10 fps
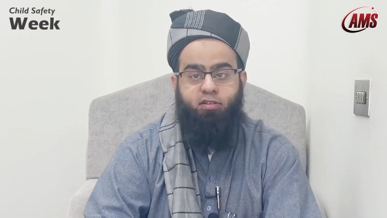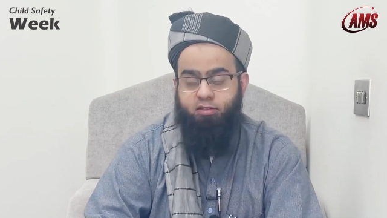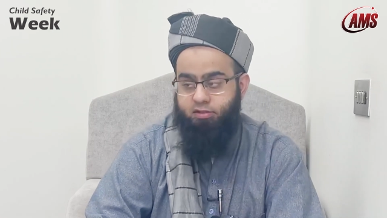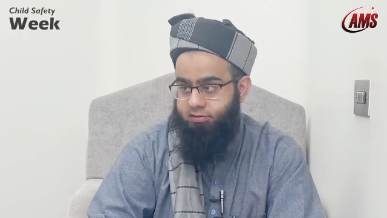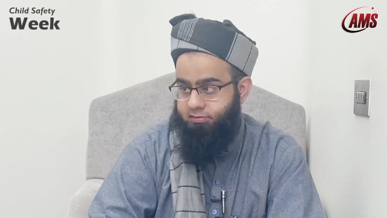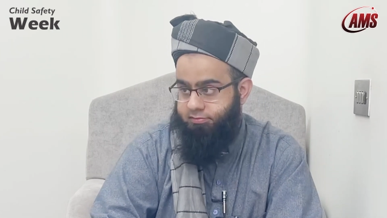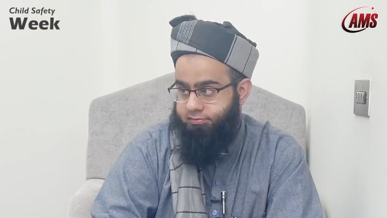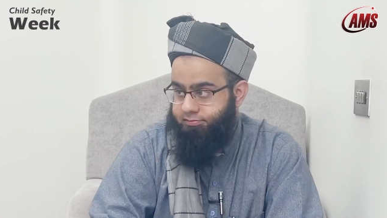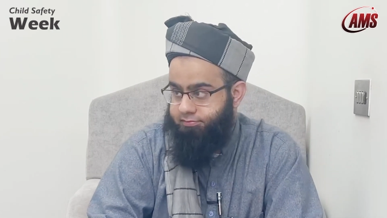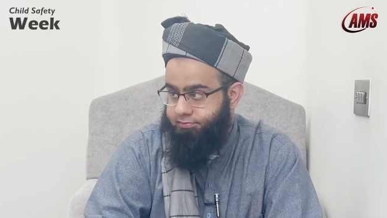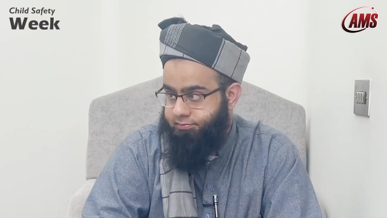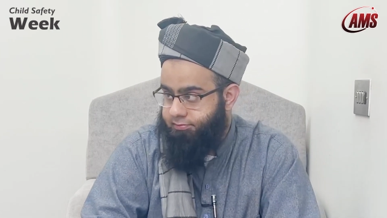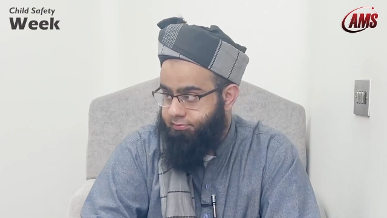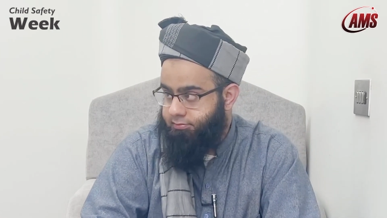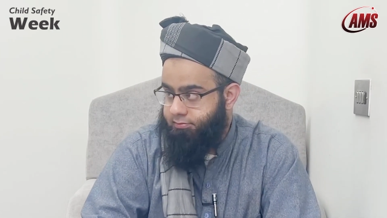
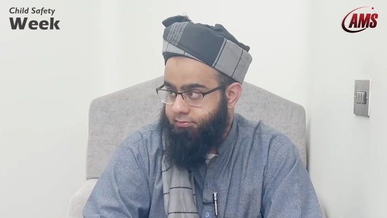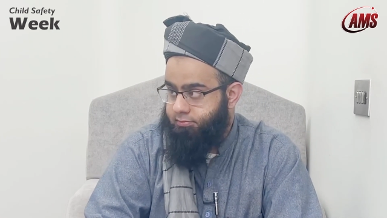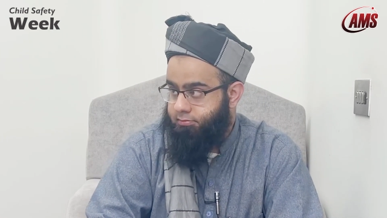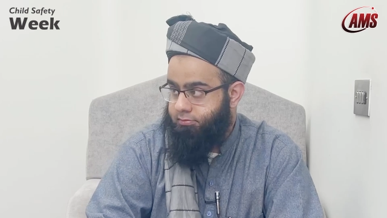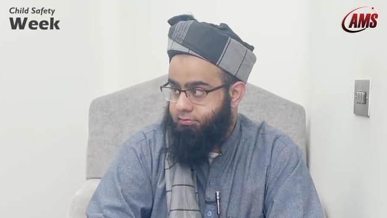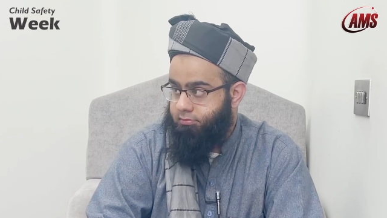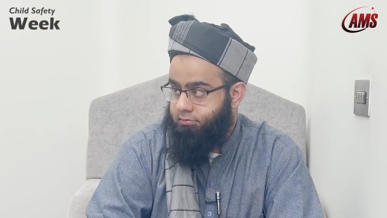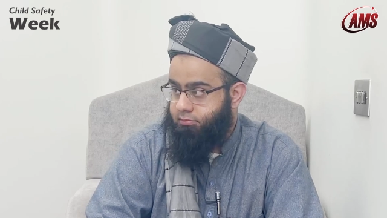Nobody speaks.